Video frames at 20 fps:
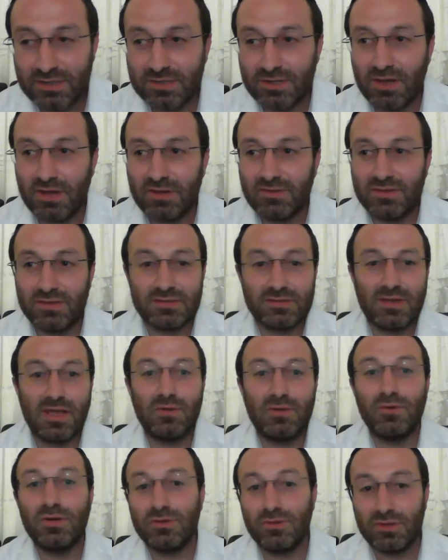So
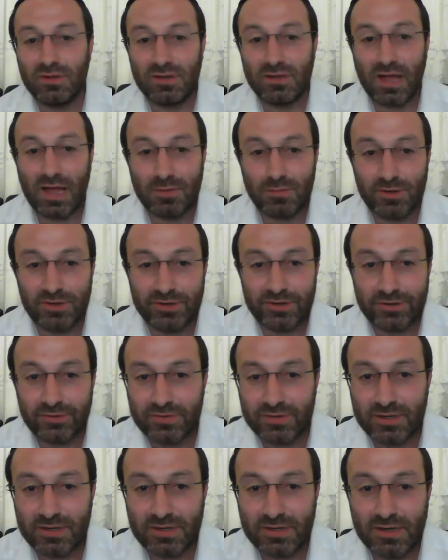I went to the library
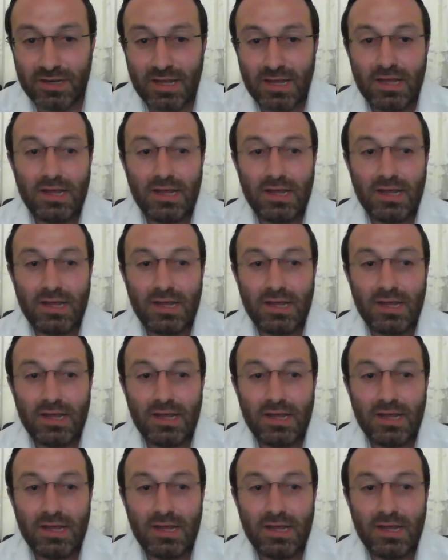over there.